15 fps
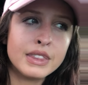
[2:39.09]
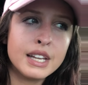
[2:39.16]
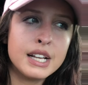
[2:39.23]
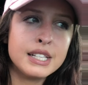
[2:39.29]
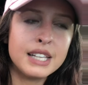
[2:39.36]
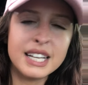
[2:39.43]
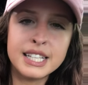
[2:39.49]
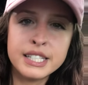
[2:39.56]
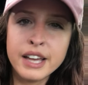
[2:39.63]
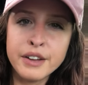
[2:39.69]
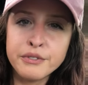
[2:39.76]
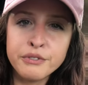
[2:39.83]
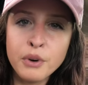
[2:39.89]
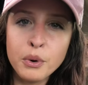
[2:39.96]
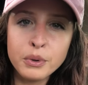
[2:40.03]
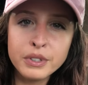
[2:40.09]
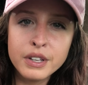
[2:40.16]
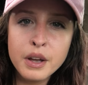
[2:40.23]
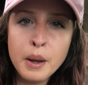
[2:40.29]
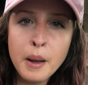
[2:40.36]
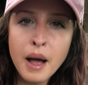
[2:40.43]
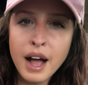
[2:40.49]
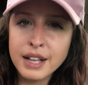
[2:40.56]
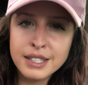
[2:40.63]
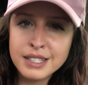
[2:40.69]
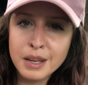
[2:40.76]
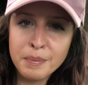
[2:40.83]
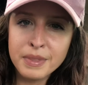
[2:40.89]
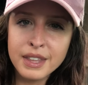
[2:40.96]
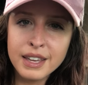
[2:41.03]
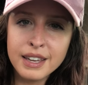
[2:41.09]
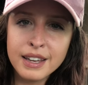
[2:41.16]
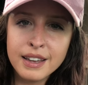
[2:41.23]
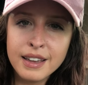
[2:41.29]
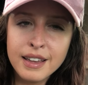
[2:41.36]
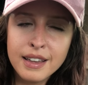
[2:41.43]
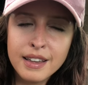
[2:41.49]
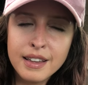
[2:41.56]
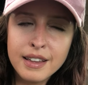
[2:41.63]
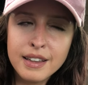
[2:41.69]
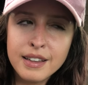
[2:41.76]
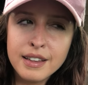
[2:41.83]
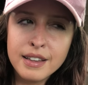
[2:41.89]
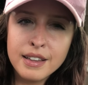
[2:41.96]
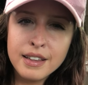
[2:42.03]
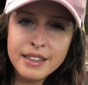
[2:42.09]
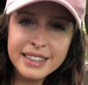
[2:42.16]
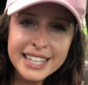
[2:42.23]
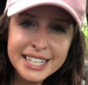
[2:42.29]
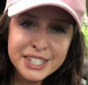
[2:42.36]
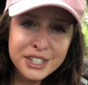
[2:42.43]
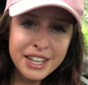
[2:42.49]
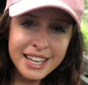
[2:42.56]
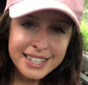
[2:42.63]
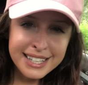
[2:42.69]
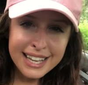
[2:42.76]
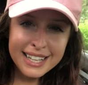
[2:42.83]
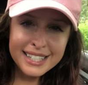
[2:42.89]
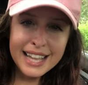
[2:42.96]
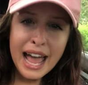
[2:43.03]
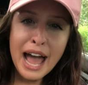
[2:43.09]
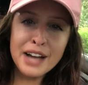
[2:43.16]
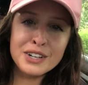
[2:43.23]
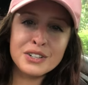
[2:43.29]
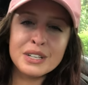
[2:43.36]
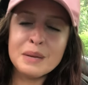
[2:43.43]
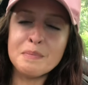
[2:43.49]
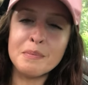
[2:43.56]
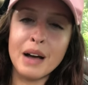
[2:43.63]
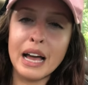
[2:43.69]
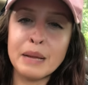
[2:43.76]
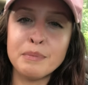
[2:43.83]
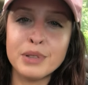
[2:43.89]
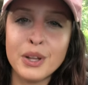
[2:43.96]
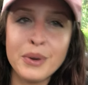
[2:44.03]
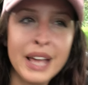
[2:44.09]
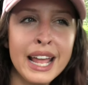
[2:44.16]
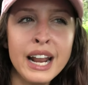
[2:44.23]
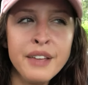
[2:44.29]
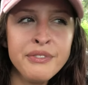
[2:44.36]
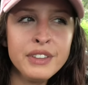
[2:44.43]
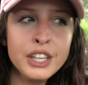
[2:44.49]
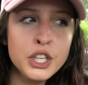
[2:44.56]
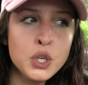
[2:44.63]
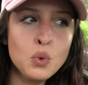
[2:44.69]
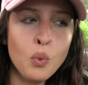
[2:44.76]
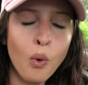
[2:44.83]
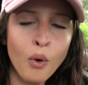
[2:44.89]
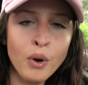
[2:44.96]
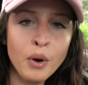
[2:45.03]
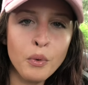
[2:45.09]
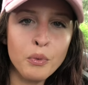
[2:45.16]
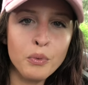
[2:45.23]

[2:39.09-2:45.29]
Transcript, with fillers: is like tenfold on something it's it's it's actually mind-blowing and i feel like you weren't